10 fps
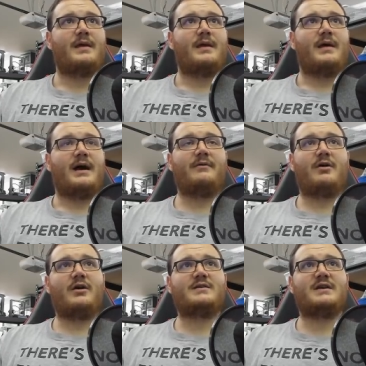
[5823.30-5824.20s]
have a
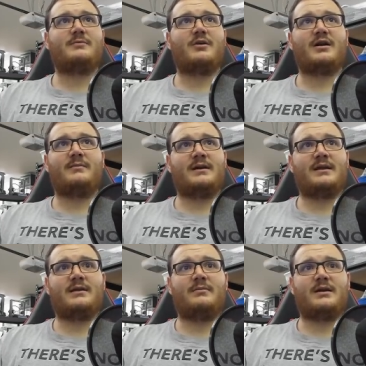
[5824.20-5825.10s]
hard time recommending
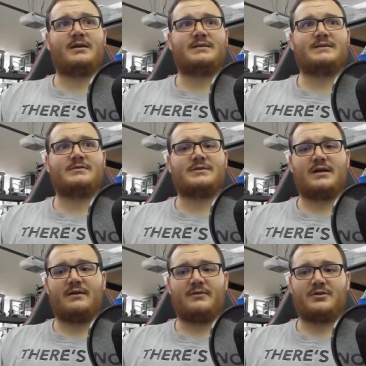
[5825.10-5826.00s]
them because there's a lot
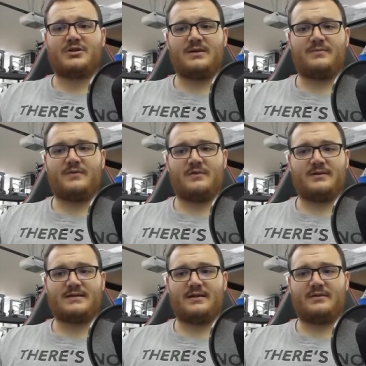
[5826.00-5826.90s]
of other cheap filaments
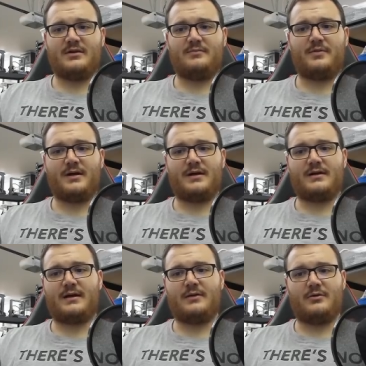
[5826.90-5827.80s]
out there, but
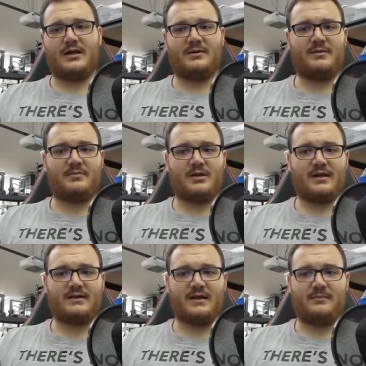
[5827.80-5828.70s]
I know a lot of people
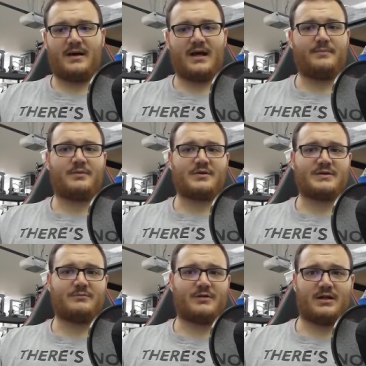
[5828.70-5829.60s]
like them. I personally
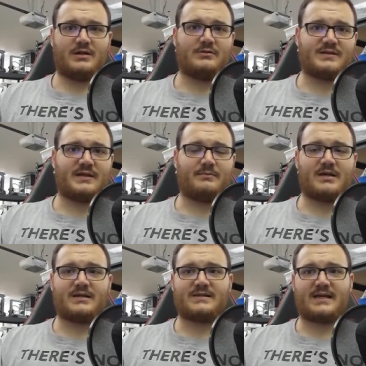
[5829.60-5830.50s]
will not use them
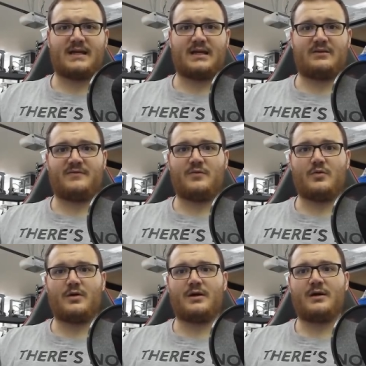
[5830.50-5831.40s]
because I can't
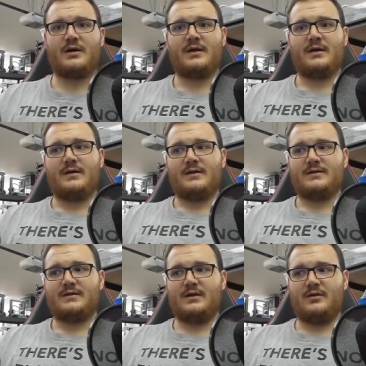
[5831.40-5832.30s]
afford,
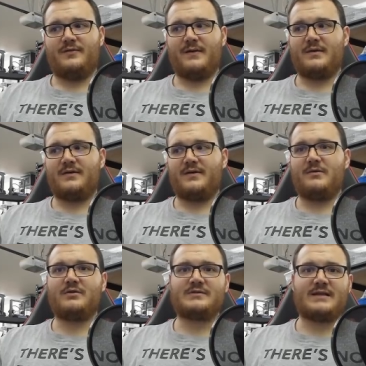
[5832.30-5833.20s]
if I'm
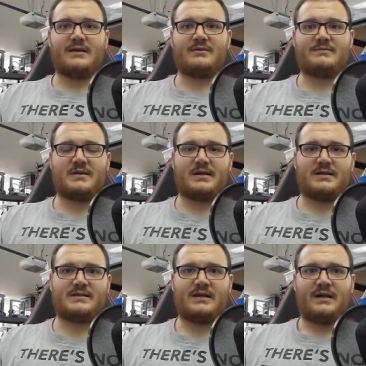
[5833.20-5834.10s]
using them, it's
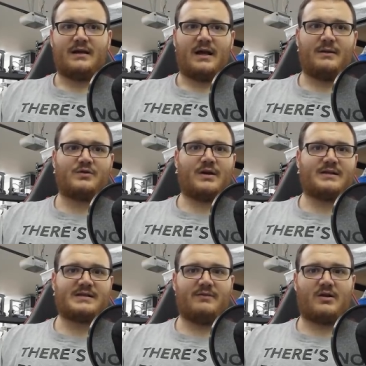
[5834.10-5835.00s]
because I'm trying to
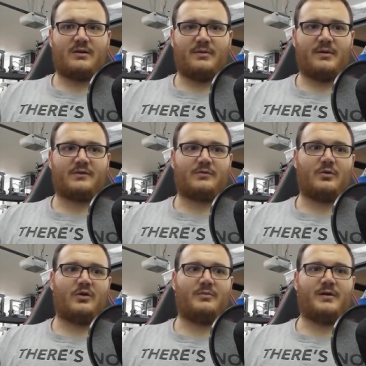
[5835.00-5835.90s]
save a couple bucks a
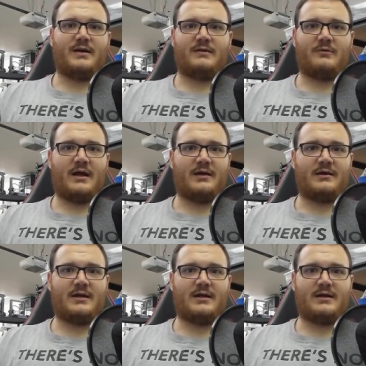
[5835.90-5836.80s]
roll, but in reality,